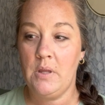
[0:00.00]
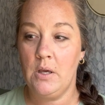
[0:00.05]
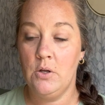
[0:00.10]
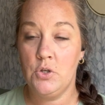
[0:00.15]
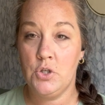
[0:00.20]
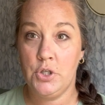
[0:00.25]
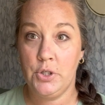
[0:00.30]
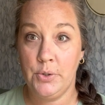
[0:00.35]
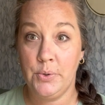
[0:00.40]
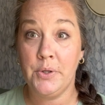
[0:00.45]

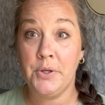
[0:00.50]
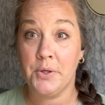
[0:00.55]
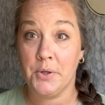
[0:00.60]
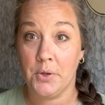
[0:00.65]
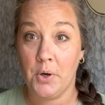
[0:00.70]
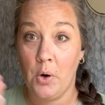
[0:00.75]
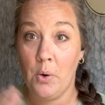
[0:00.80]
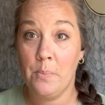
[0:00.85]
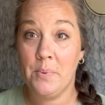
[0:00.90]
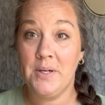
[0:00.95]
to your
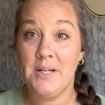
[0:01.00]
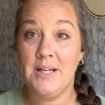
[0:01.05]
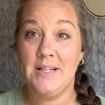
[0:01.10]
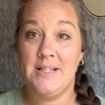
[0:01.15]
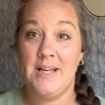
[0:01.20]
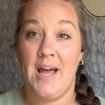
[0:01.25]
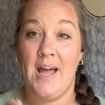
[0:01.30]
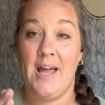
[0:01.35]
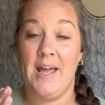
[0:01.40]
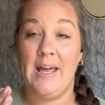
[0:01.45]
opening
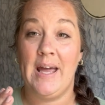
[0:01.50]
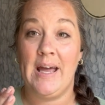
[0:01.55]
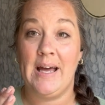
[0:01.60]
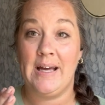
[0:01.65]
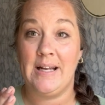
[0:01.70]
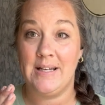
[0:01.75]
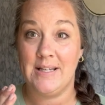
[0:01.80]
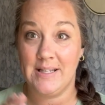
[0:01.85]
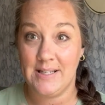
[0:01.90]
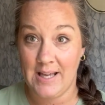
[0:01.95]
day
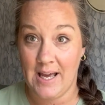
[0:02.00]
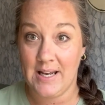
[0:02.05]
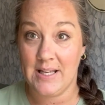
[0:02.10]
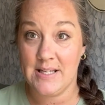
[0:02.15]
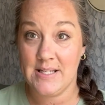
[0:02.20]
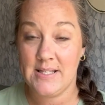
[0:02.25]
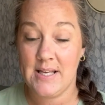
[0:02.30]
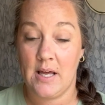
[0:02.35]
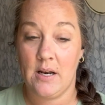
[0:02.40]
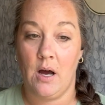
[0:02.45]
and
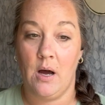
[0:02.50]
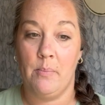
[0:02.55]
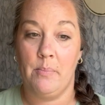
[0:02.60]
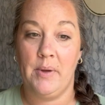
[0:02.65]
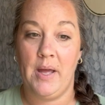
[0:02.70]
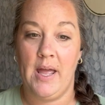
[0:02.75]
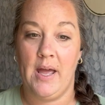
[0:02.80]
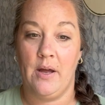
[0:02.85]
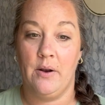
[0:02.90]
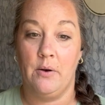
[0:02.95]
getting set up
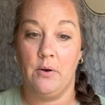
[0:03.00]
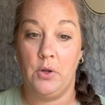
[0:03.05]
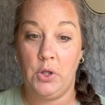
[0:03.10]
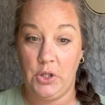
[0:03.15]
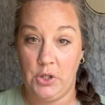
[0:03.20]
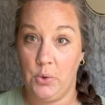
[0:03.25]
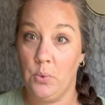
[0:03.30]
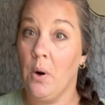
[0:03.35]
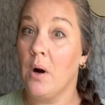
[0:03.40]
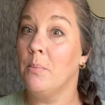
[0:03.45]
and
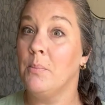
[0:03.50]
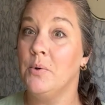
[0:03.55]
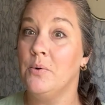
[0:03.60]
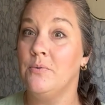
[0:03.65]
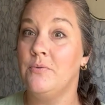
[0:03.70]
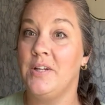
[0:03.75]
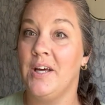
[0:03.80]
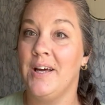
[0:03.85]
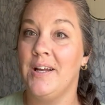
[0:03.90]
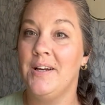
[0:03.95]
you are
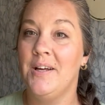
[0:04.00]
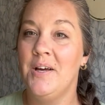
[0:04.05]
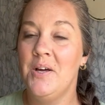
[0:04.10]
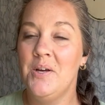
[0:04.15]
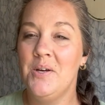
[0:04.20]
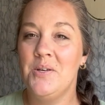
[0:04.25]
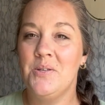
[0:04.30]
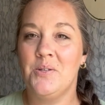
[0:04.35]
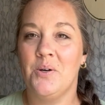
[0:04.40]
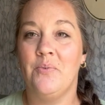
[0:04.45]
moved in.
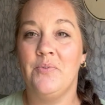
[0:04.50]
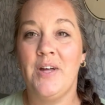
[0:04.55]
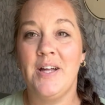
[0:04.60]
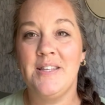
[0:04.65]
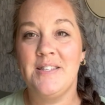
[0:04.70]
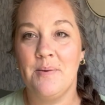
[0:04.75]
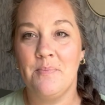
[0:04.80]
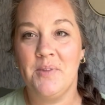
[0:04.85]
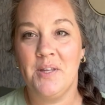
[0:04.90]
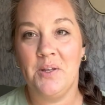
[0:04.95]
So if
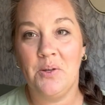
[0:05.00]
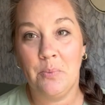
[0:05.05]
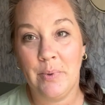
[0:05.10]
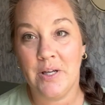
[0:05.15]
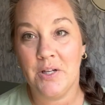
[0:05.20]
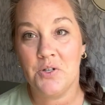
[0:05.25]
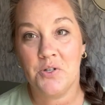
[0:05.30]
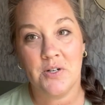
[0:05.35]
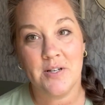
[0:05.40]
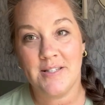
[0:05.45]
that's something you'd be
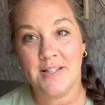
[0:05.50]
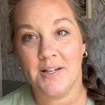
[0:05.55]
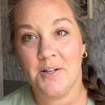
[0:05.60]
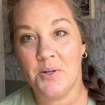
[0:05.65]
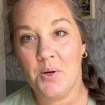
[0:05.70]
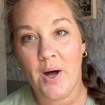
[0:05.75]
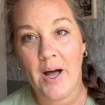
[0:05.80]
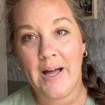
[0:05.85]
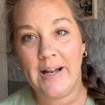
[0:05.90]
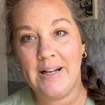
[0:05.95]
interested,
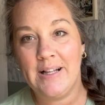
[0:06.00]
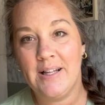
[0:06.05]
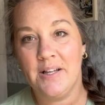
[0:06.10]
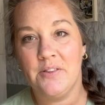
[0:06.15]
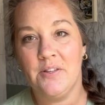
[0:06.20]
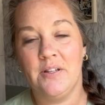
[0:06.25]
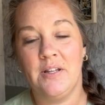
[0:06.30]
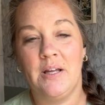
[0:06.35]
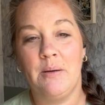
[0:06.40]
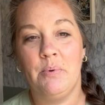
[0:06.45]
go ahead and click
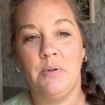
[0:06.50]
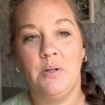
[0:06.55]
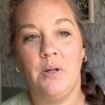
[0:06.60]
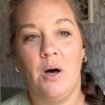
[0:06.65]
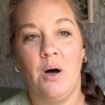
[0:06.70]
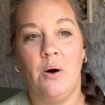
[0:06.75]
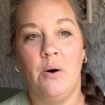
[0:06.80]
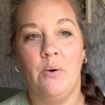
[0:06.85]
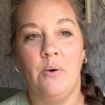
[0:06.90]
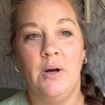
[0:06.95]
the link
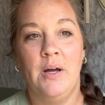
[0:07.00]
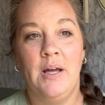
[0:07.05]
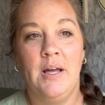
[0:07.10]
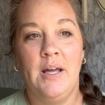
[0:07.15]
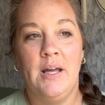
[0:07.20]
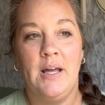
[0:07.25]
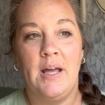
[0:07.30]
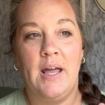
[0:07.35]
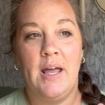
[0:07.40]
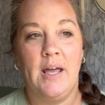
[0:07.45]
below
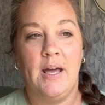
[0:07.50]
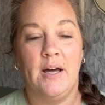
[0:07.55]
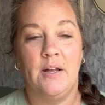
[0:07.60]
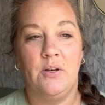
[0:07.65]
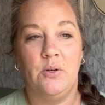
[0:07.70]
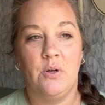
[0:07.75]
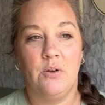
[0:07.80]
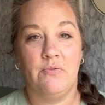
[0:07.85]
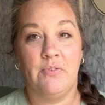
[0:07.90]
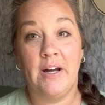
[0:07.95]
and
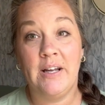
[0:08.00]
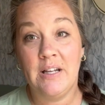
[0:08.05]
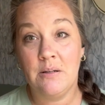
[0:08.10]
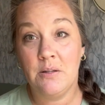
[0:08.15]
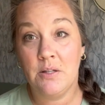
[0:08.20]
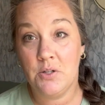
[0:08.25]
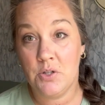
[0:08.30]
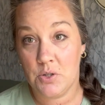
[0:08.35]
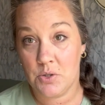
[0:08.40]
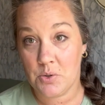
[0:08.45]
you can find it in
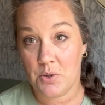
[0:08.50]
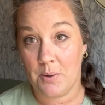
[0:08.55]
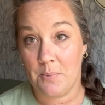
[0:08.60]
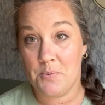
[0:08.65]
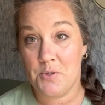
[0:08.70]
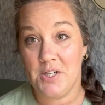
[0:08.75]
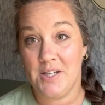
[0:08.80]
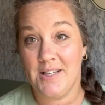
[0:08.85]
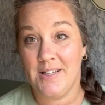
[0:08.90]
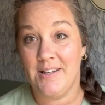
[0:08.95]
the
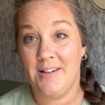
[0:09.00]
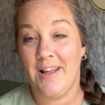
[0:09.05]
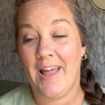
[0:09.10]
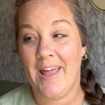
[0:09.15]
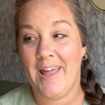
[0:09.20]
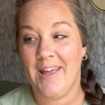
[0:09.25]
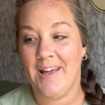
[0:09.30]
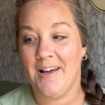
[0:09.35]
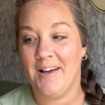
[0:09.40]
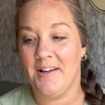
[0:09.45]
description,
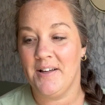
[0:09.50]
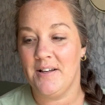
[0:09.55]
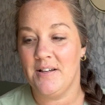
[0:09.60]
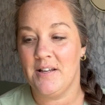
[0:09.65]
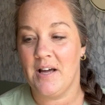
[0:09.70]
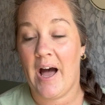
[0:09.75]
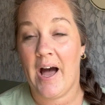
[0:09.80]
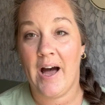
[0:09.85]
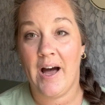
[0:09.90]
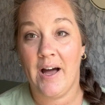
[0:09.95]

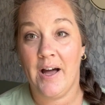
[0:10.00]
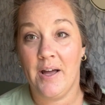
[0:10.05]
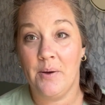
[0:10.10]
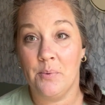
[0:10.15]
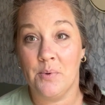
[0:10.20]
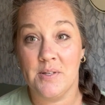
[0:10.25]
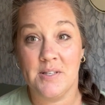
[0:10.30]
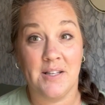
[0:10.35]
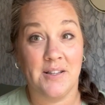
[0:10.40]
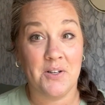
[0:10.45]
and I
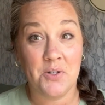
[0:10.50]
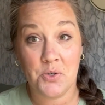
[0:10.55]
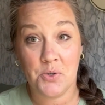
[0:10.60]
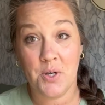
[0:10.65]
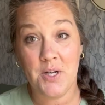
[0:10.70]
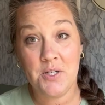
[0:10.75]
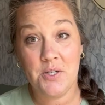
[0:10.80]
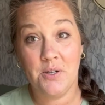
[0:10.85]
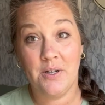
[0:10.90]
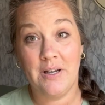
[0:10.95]
will send that
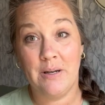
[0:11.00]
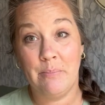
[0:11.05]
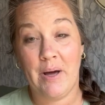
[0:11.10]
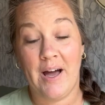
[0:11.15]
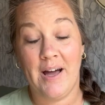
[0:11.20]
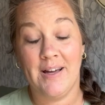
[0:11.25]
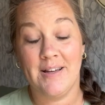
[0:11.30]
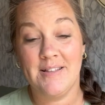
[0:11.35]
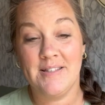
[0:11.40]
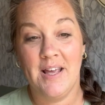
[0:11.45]
straight to your
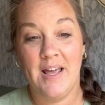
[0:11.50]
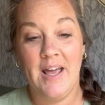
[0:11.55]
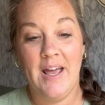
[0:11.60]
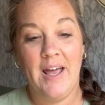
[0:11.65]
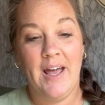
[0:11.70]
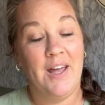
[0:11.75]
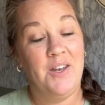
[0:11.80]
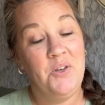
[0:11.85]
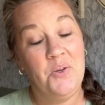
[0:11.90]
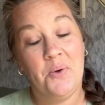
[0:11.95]
inbox
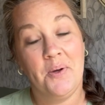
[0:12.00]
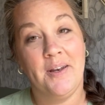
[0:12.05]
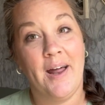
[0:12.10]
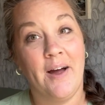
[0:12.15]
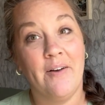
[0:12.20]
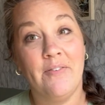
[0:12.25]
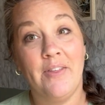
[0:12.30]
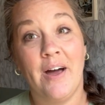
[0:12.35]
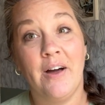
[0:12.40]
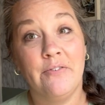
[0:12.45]
and you can
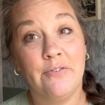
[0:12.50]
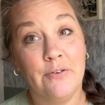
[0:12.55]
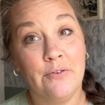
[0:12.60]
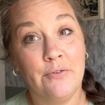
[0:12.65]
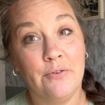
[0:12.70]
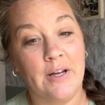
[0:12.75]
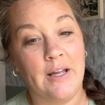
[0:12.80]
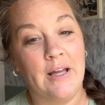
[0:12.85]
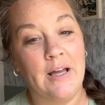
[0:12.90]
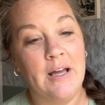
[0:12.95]
have that for
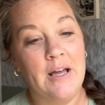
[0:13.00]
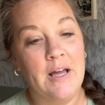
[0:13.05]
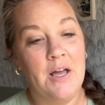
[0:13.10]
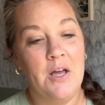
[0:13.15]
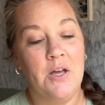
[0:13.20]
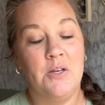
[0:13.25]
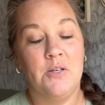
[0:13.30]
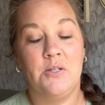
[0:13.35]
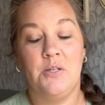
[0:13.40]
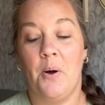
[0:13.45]
free.
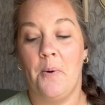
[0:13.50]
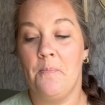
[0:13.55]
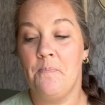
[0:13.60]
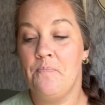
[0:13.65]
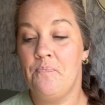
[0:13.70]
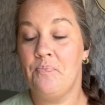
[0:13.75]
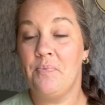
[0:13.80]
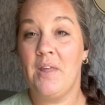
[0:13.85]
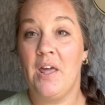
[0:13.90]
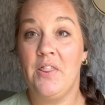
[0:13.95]
So
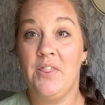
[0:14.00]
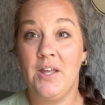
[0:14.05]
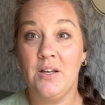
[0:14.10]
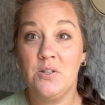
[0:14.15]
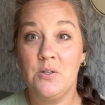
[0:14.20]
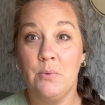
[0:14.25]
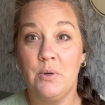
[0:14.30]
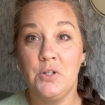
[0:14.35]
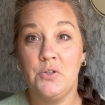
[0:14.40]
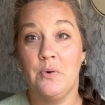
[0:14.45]
thanks
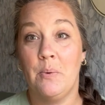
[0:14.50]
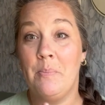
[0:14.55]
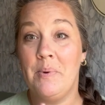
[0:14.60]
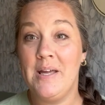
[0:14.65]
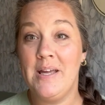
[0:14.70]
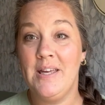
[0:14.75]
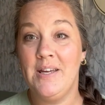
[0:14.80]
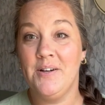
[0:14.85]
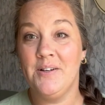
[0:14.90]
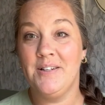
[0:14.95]
so much for
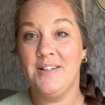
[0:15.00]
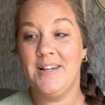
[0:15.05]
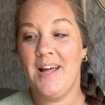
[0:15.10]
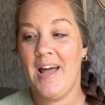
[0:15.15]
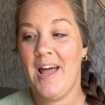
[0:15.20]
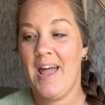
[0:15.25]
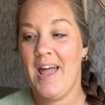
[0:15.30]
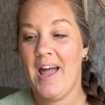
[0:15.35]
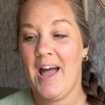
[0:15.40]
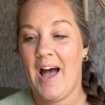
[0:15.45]
being here today.